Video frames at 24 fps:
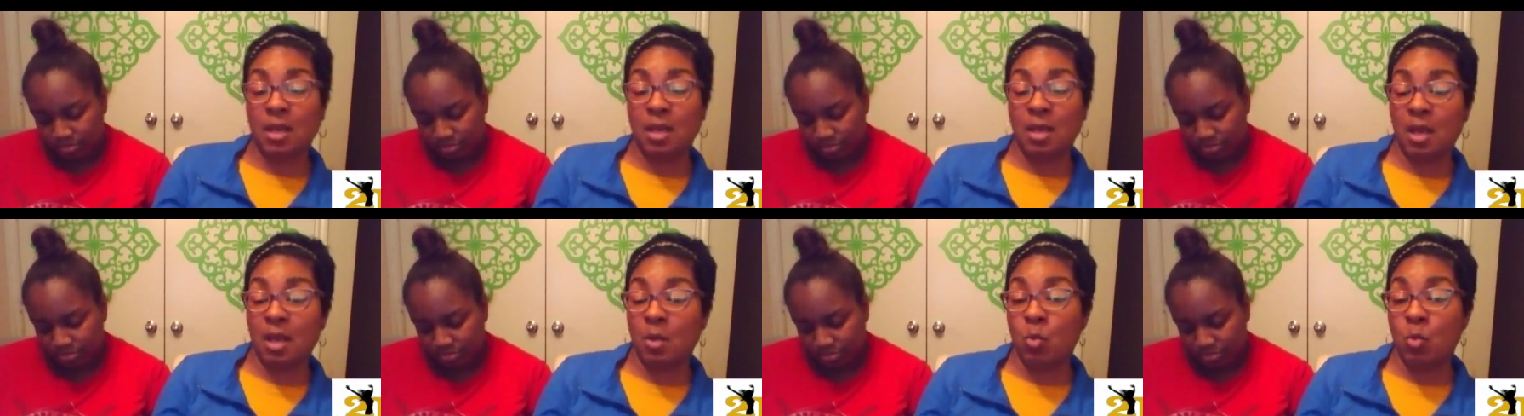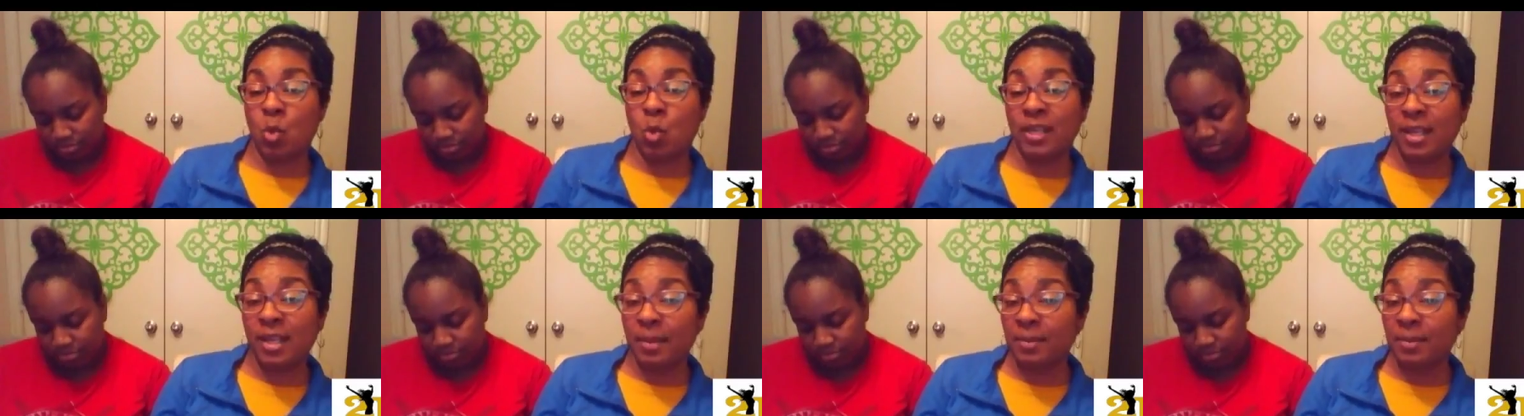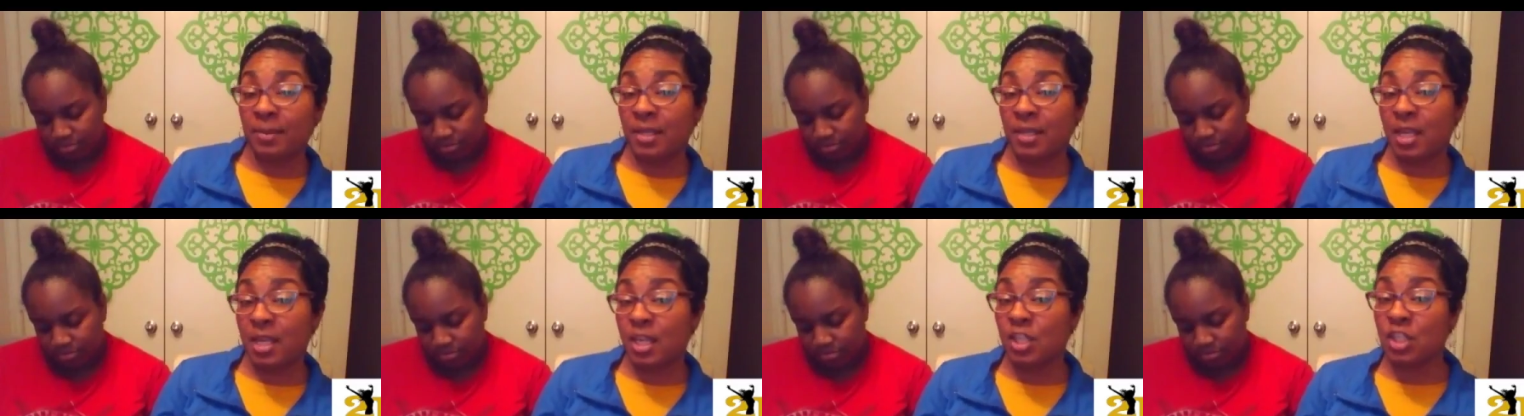Speaker 1: one
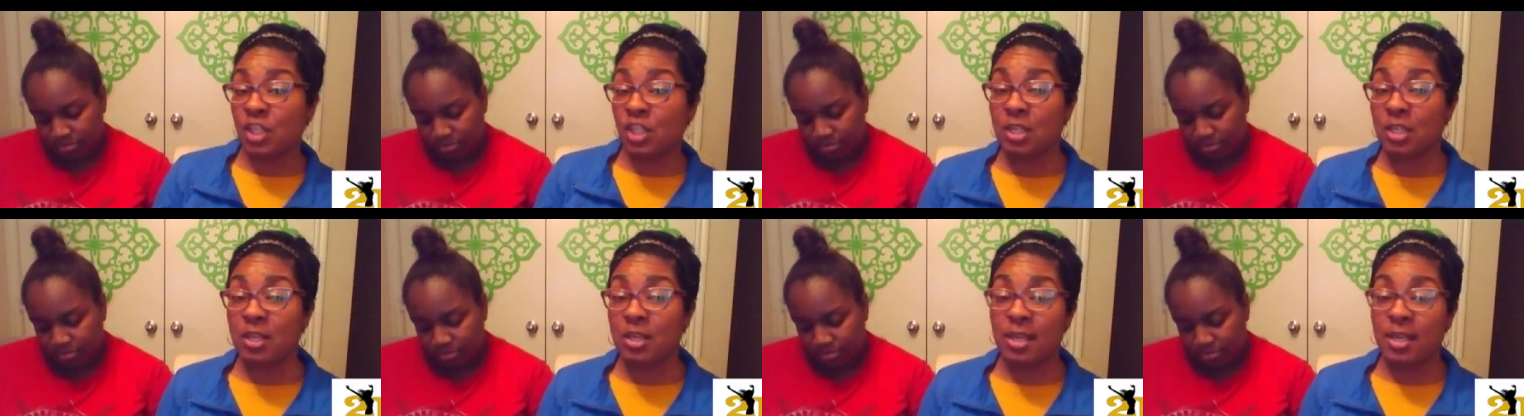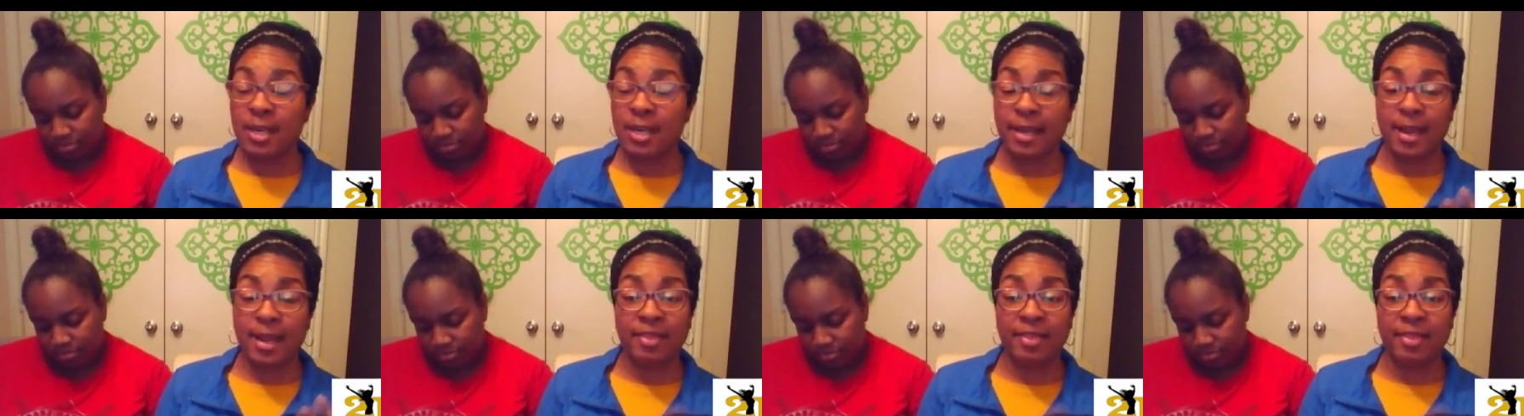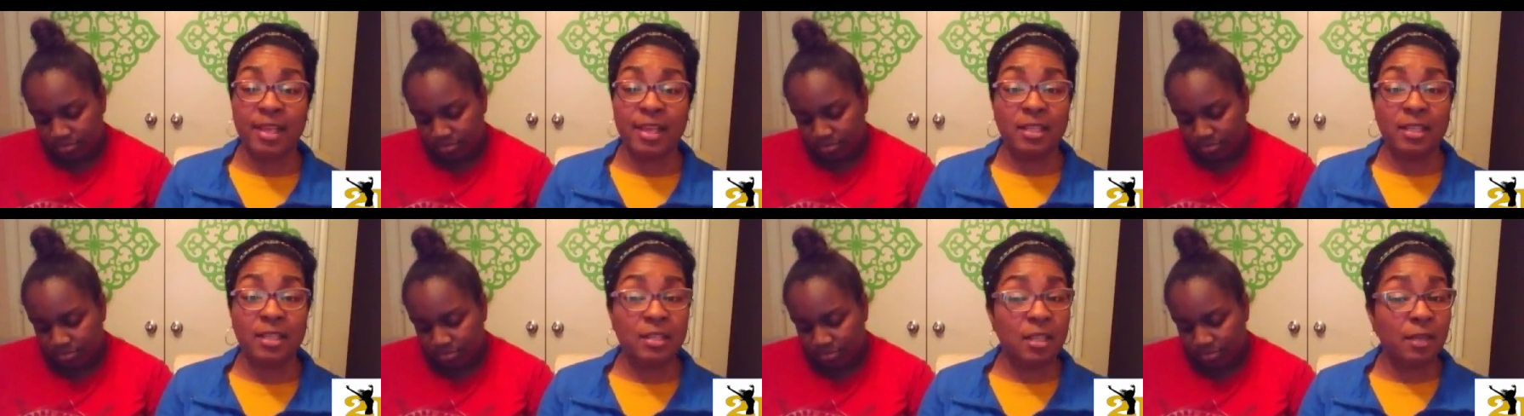application and got
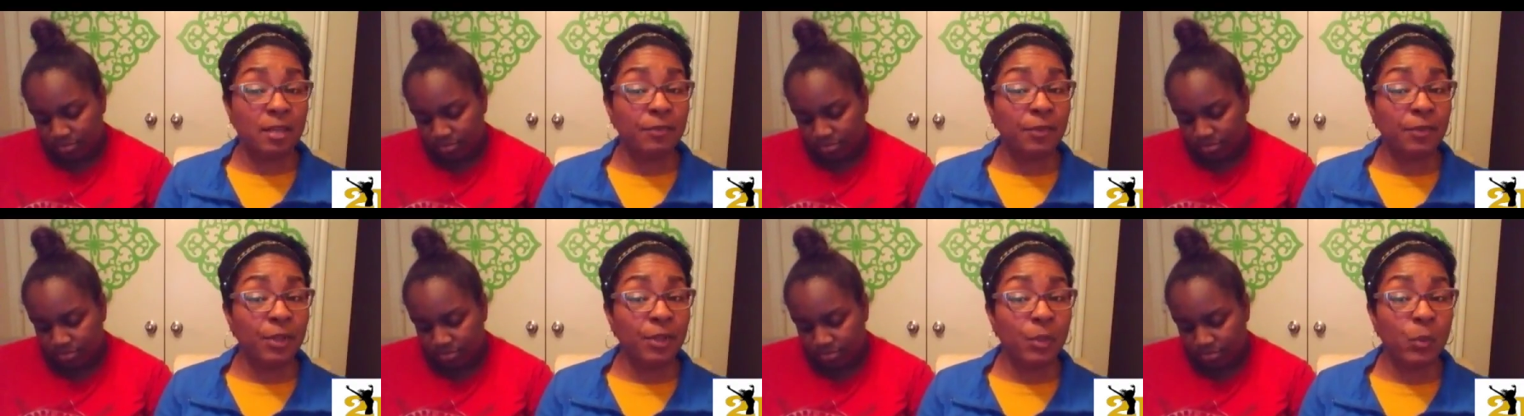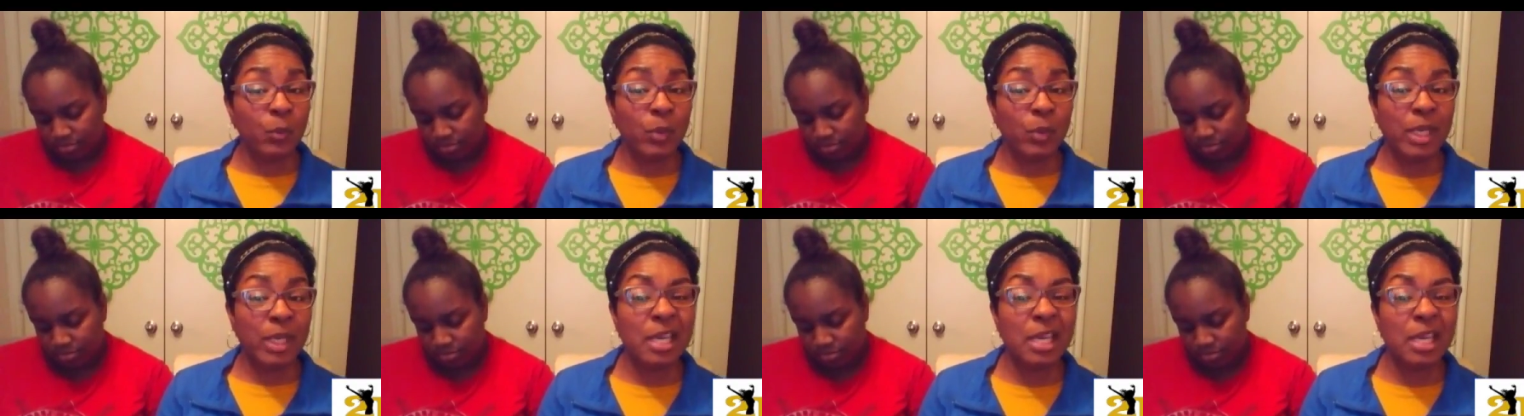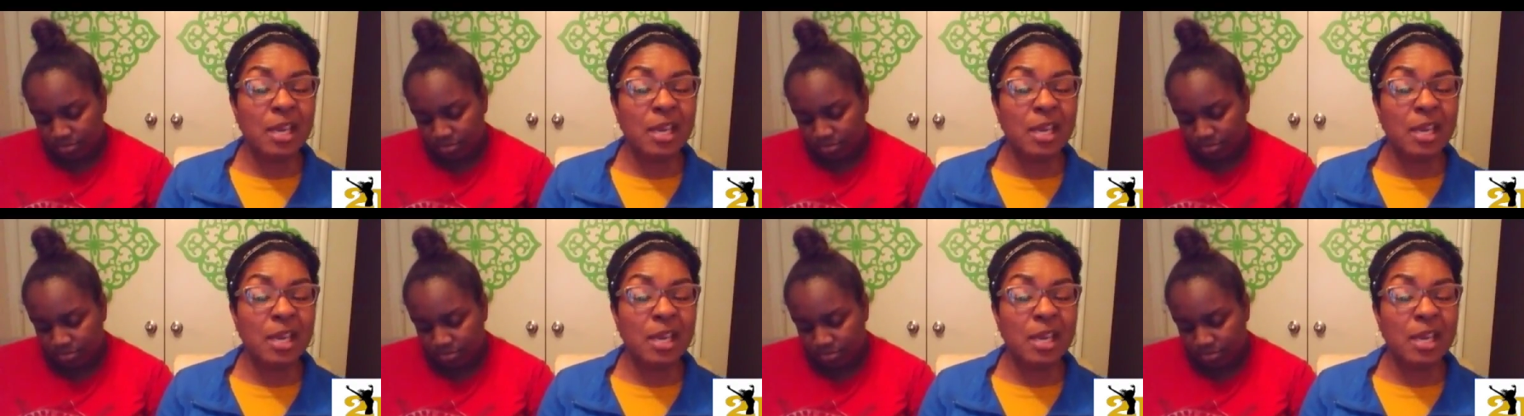that done for the week.